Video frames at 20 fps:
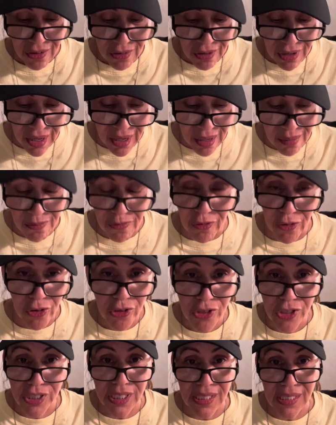um,
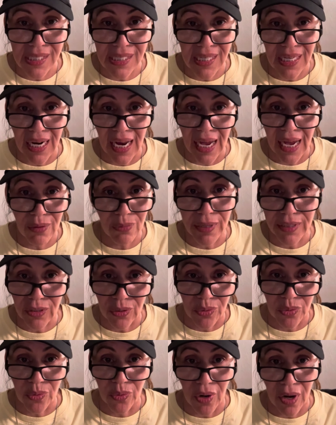verses that I went
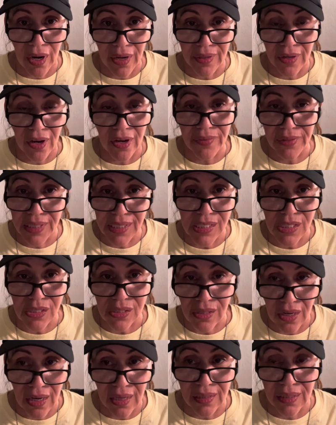through on on these
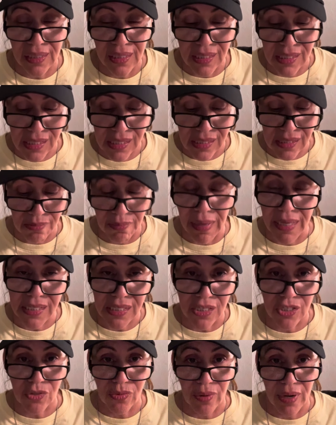on this
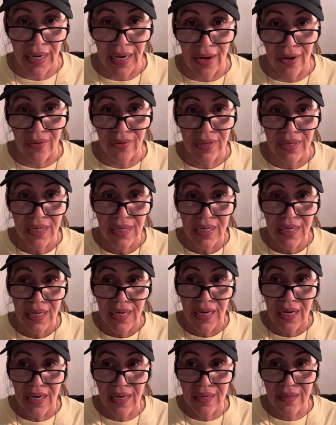message right now.
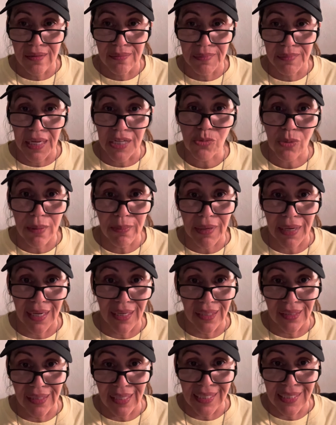Um, that's why I'm kind
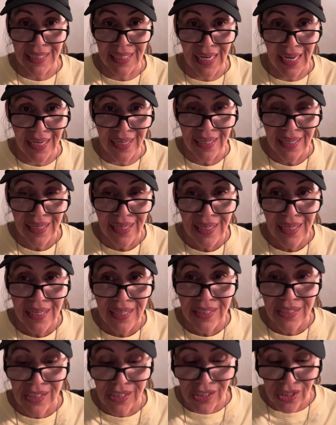of late today.
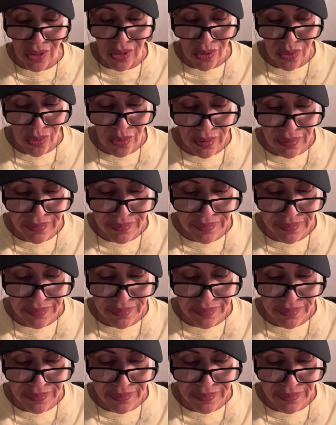So